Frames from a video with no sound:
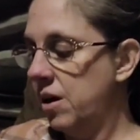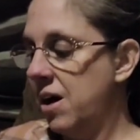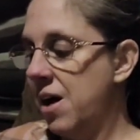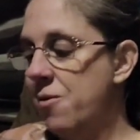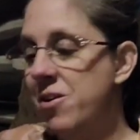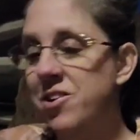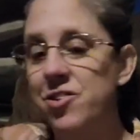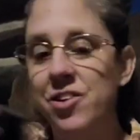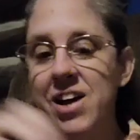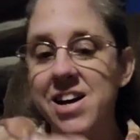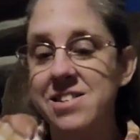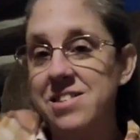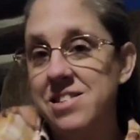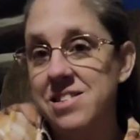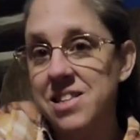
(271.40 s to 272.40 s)
I want you guys
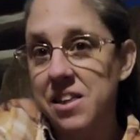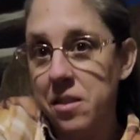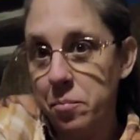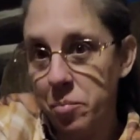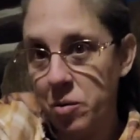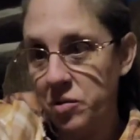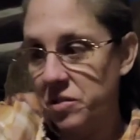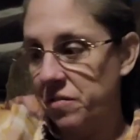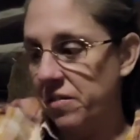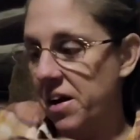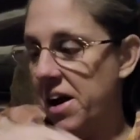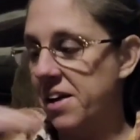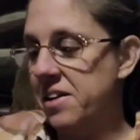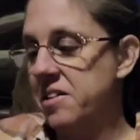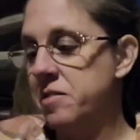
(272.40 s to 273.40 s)
to see the burst of
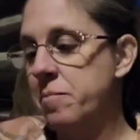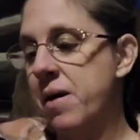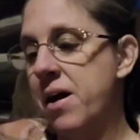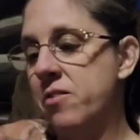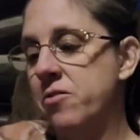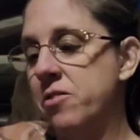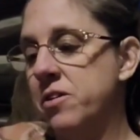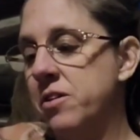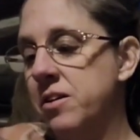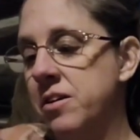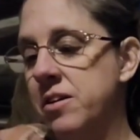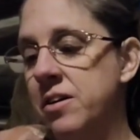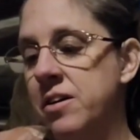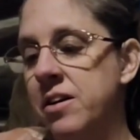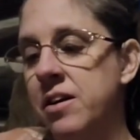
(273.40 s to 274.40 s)
kindness pattern.
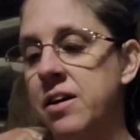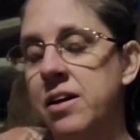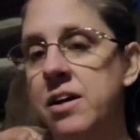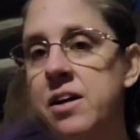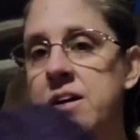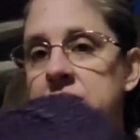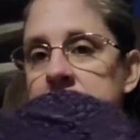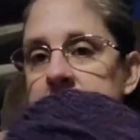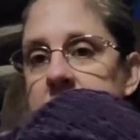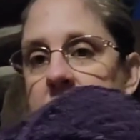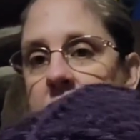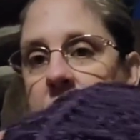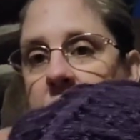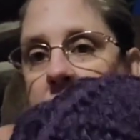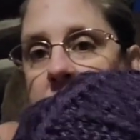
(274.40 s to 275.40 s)
So
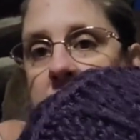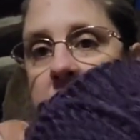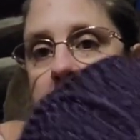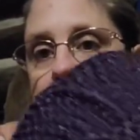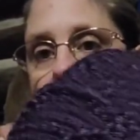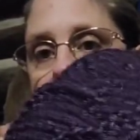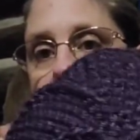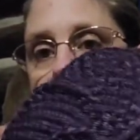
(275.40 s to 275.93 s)
there's the